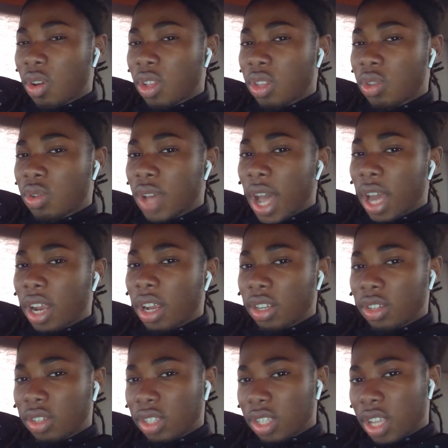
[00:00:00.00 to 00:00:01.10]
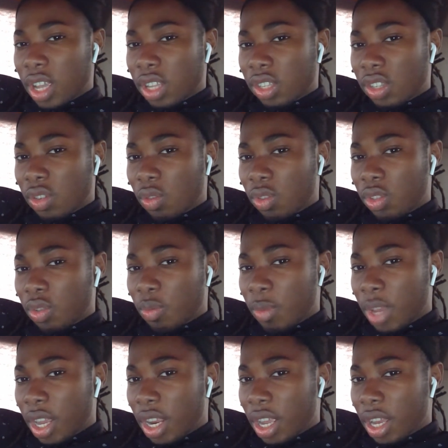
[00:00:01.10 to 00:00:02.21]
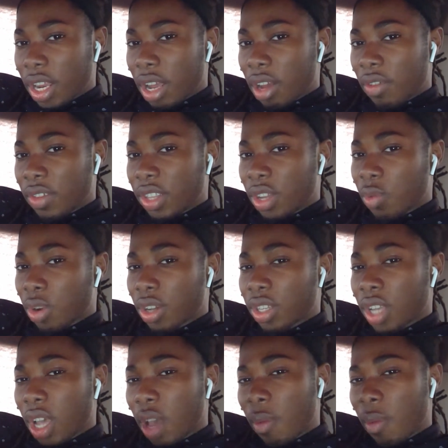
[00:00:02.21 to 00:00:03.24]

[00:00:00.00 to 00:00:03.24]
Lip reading: you got to understand social media and how everything works,